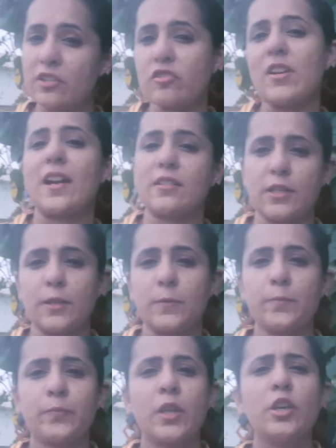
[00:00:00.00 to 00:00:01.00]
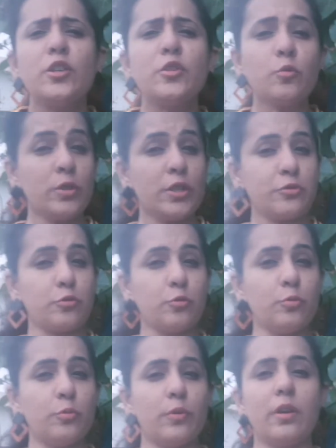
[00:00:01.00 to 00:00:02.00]
interacting. You need
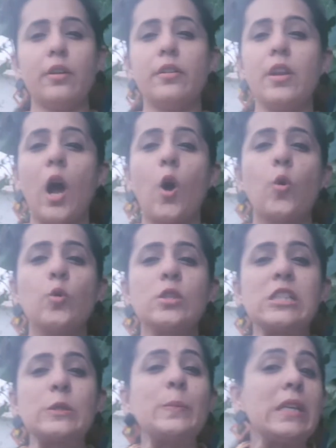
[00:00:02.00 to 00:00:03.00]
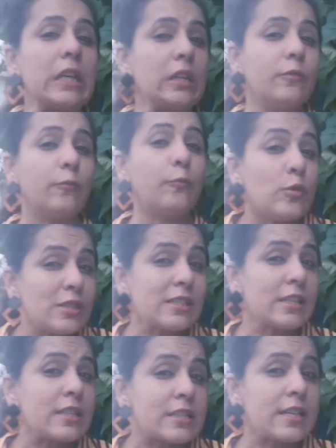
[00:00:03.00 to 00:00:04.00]
to now speak in full
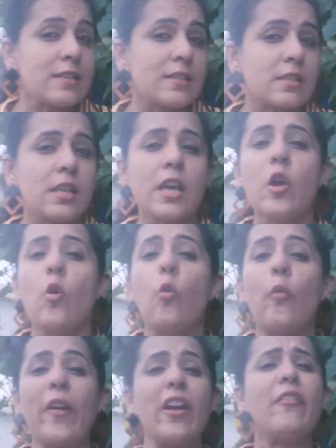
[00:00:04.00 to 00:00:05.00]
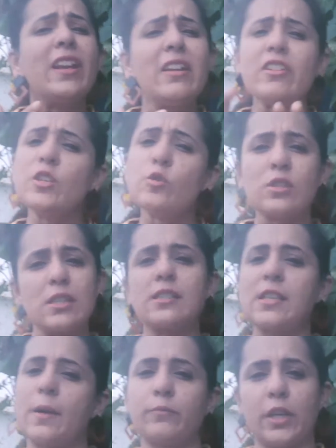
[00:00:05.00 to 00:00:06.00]
sentence whenever you see
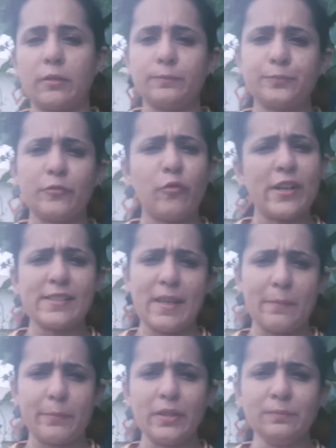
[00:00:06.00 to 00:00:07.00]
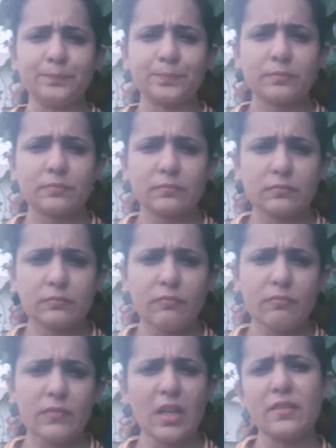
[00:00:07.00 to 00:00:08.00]
something. For example,
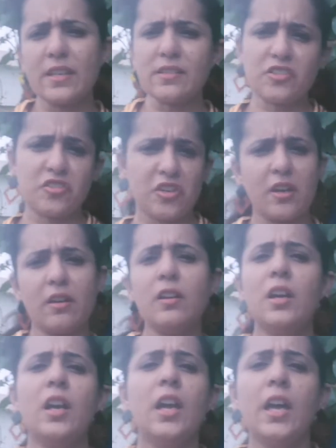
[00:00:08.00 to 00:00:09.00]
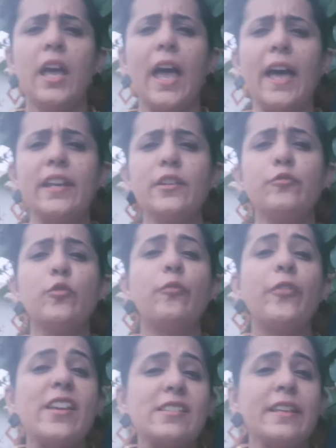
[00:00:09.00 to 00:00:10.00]
there's a chair, and if you
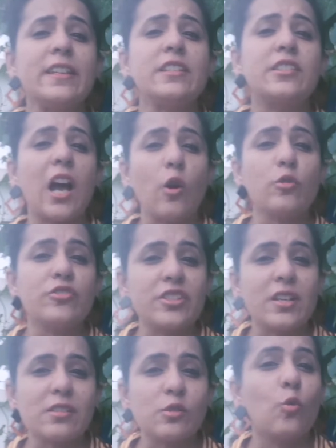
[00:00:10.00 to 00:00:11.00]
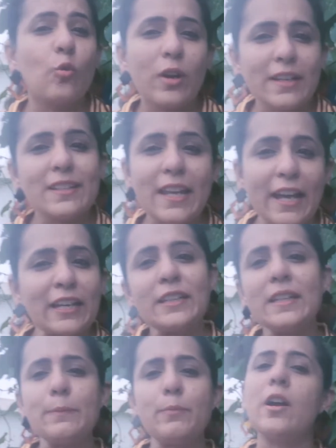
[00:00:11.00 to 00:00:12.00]
face any doubt, just Google it and
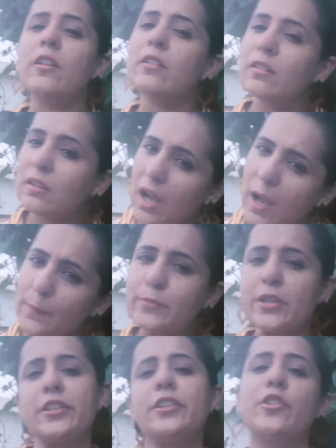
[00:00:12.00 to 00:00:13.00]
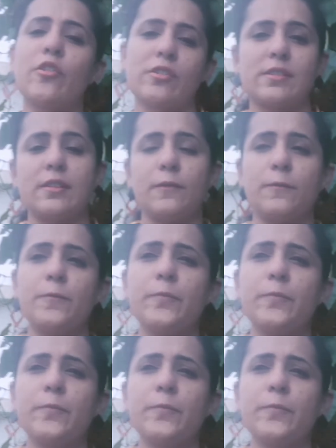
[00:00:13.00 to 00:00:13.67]
keep on updating yourself.